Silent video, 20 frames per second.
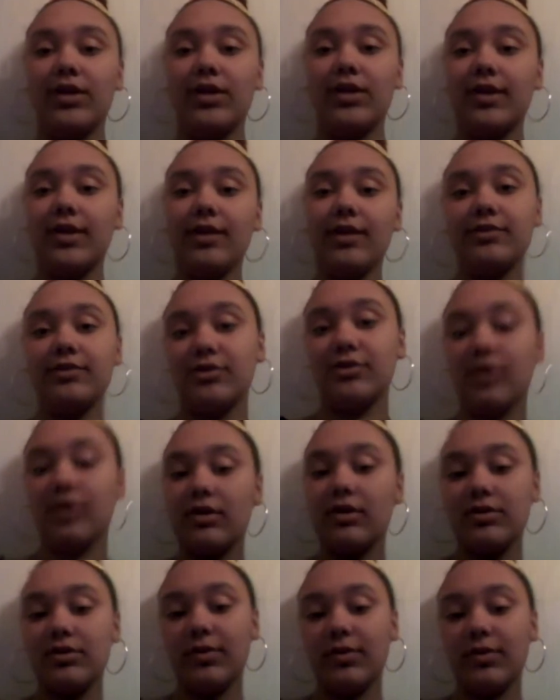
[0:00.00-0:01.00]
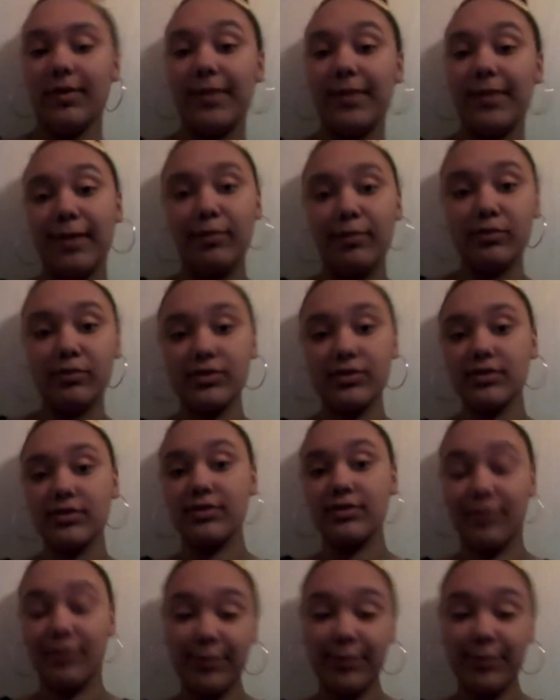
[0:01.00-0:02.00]
we're allowed to talk to our peoples.
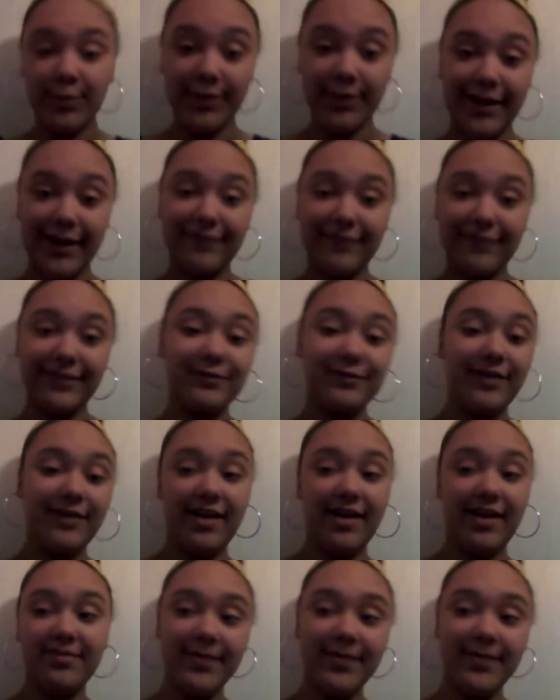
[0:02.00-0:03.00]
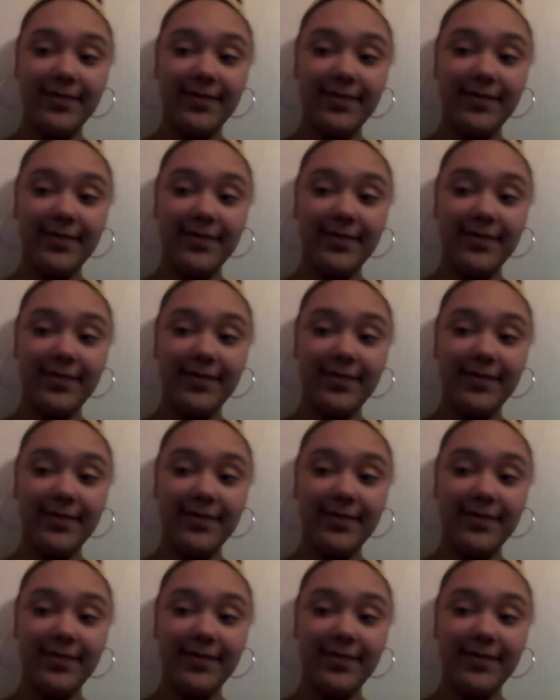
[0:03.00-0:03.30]
Normally we have like 5 people.